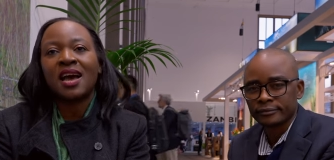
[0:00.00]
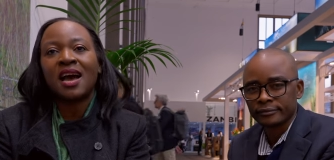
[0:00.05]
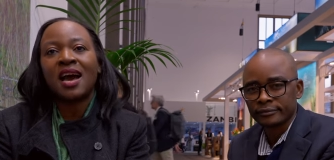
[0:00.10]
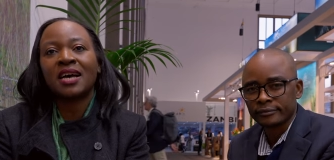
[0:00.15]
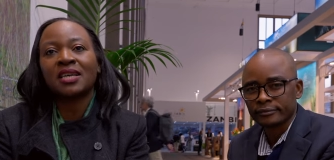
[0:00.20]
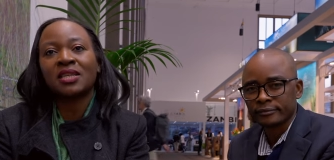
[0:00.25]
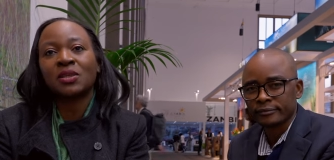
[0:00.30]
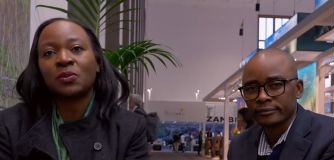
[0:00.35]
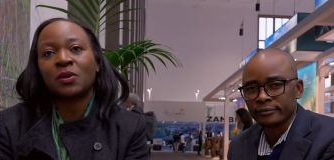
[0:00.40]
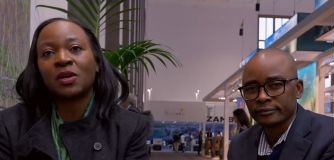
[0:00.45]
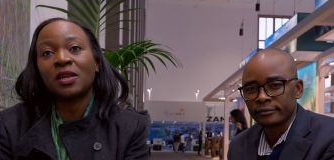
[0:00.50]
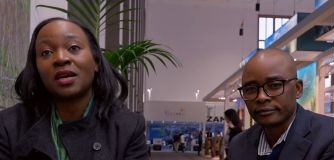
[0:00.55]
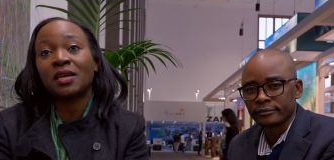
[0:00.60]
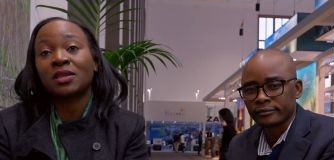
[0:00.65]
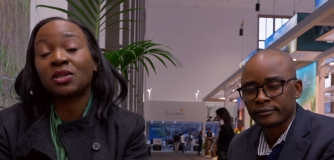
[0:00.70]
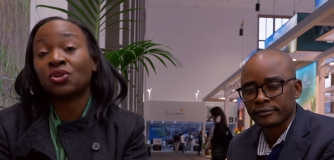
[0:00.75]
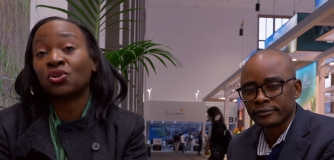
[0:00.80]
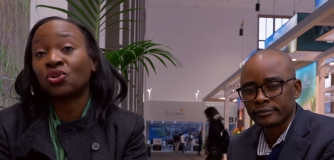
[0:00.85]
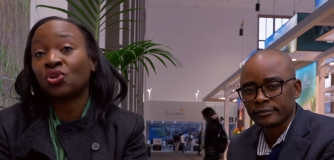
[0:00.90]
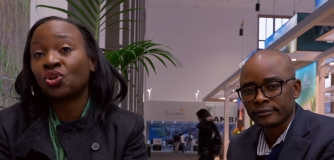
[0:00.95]
Speaker 1: as well
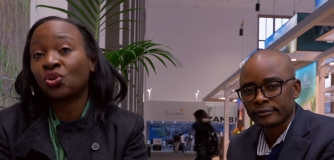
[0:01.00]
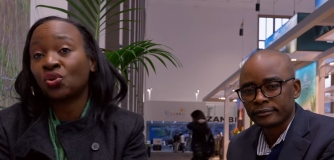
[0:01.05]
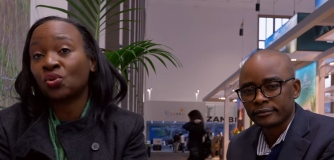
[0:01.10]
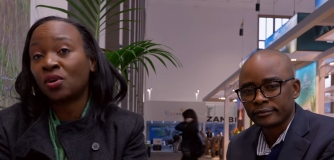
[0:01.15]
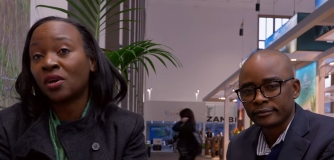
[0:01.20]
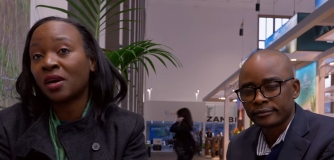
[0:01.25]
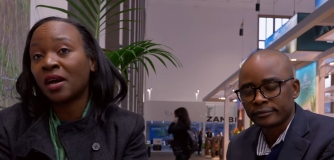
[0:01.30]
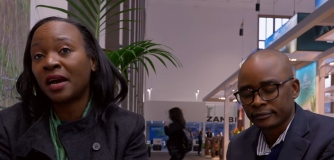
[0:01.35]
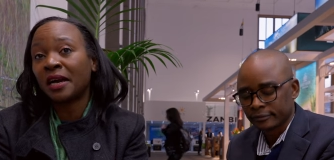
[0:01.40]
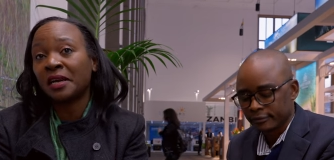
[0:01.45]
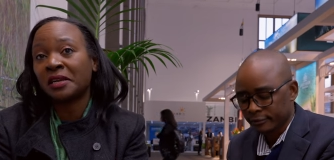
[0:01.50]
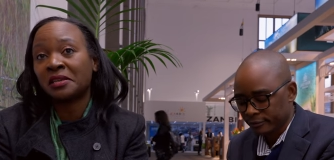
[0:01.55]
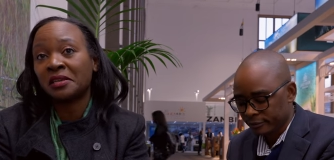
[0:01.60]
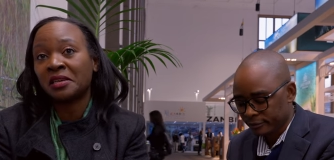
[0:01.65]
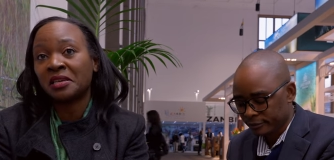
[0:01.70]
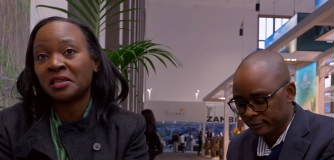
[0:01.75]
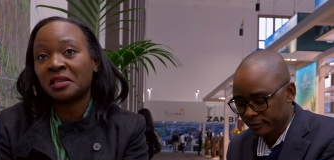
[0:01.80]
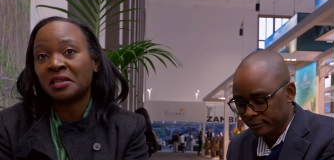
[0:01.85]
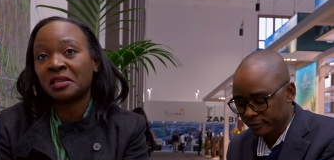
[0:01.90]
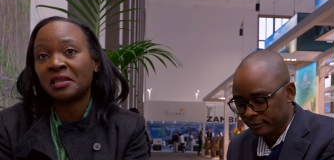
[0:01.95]
as your tour guide
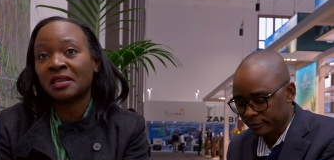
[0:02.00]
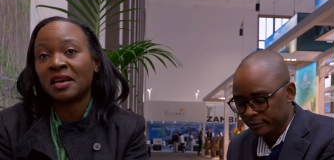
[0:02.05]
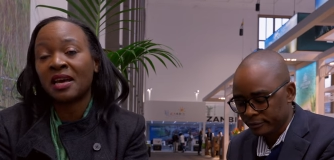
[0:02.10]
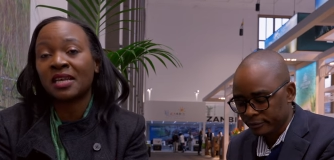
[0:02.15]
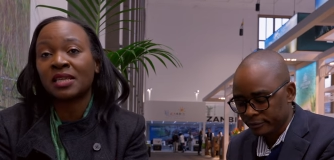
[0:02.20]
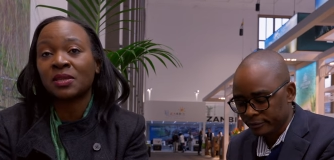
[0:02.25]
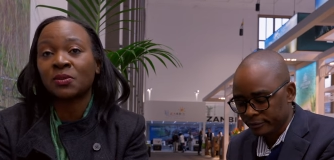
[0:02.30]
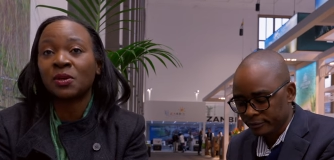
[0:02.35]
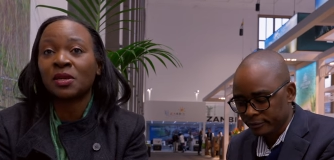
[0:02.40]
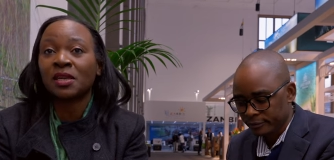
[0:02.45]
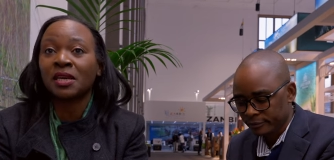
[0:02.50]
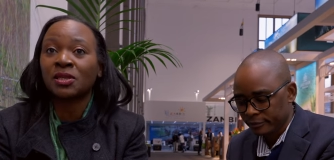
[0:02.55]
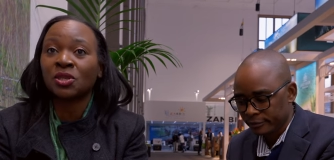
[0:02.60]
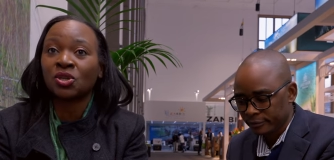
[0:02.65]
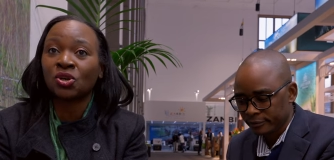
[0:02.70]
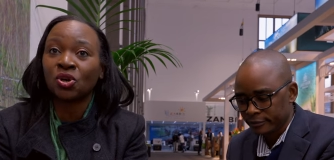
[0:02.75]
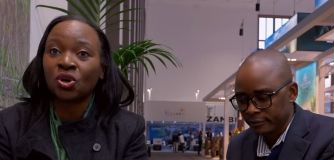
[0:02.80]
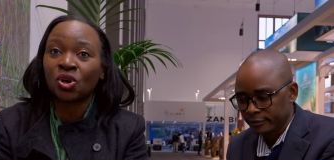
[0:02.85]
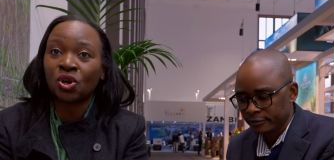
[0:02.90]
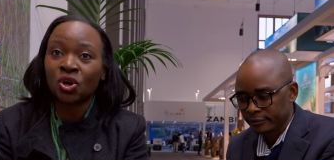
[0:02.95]
needs, as well as
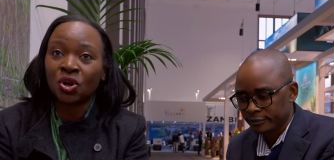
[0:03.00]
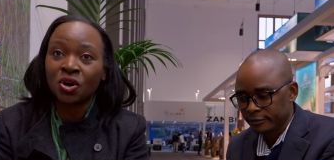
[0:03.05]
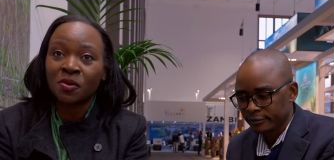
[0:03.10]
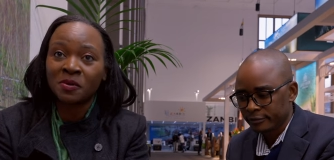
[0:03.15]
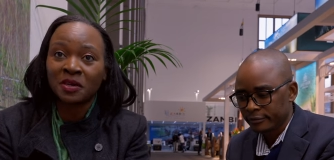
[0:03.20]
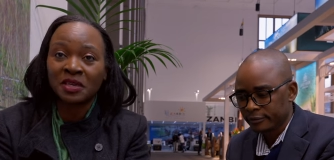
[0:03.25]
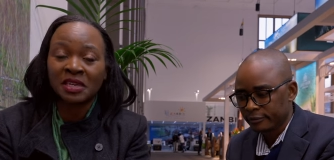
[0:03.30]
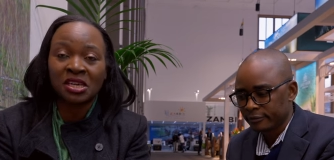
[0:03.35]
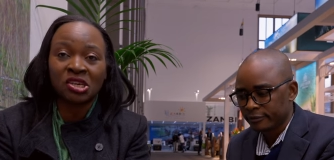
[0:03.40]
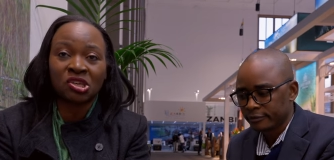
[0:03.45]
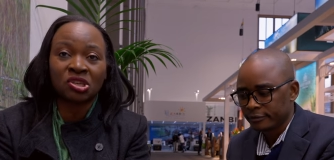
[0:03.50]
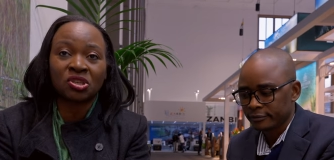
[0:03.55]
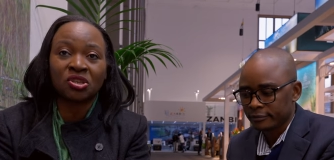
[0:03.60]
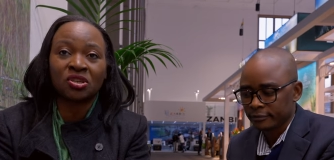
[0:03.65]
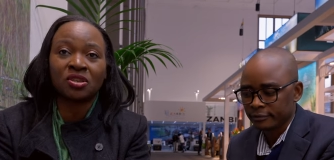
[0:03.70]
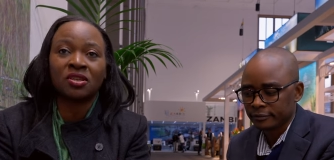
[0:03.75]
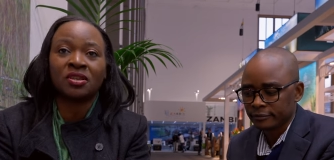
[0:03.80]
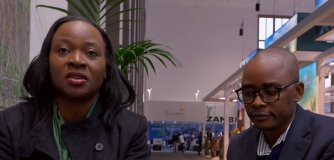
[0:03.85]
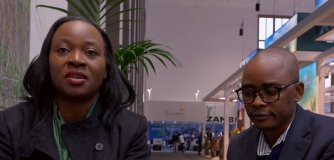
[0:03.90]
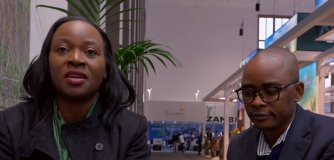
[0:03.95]
your accommodation.